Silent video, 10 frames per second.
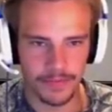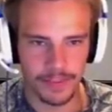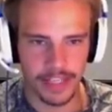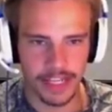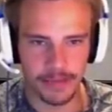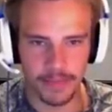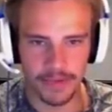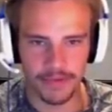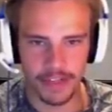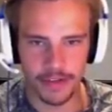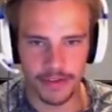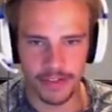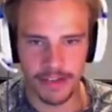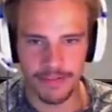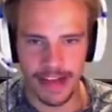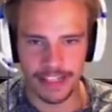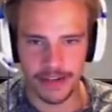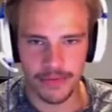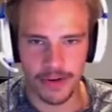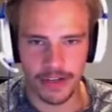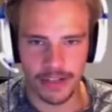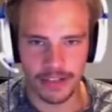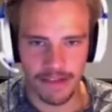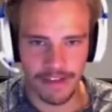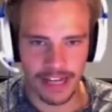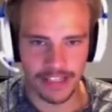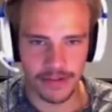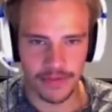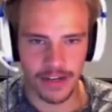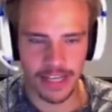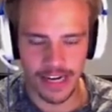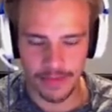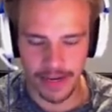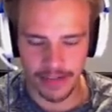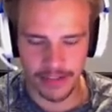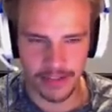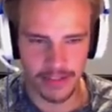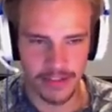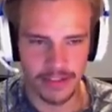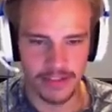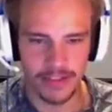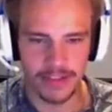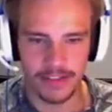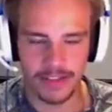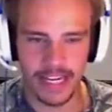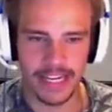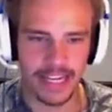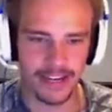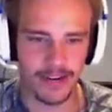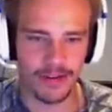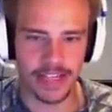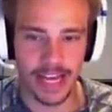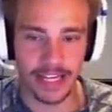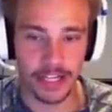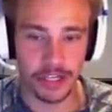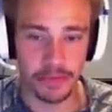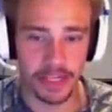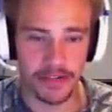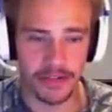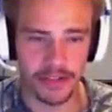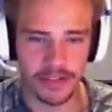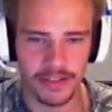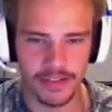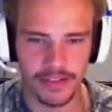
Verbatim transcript: Let's take him up the field. Let Vasco run. Let Vasco run. Get out of bounds. Late hit all day. Should be called.